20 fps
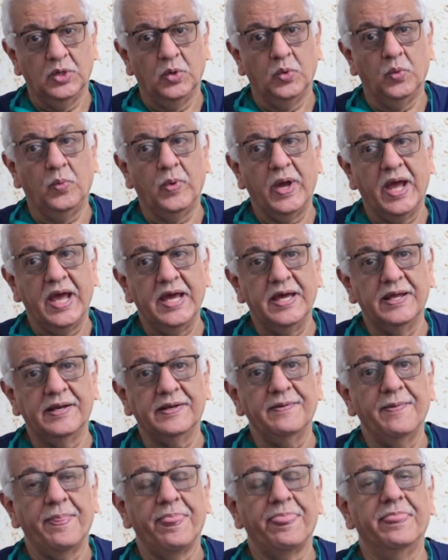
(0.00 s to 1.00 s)

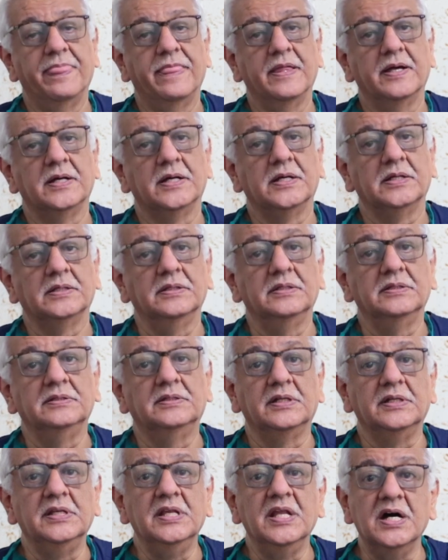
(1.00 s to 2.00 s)
where
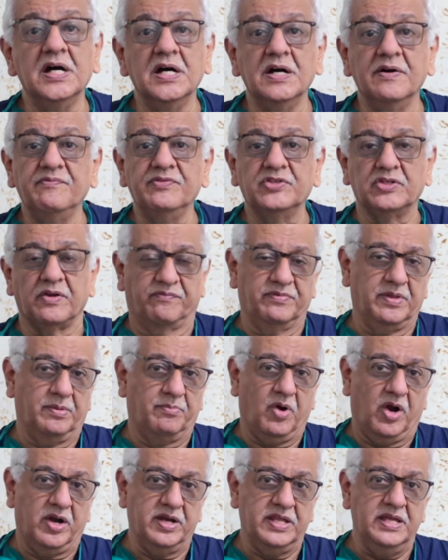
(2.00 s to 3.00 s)
the nerves of the
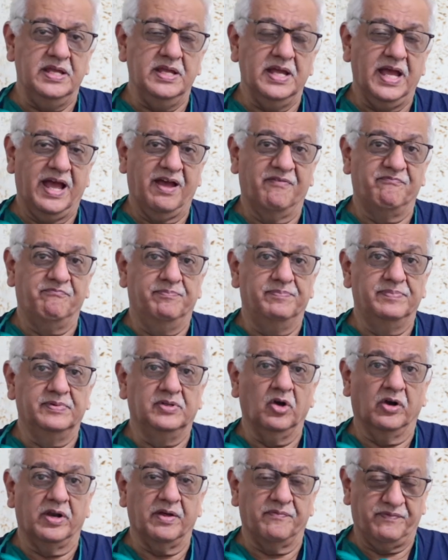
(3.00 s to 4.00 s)
body have
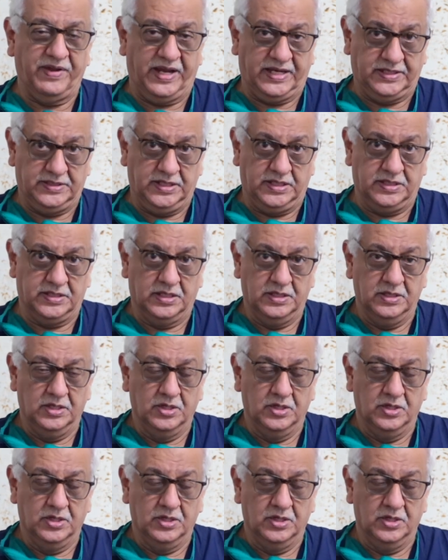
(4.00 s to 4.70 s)
got affected.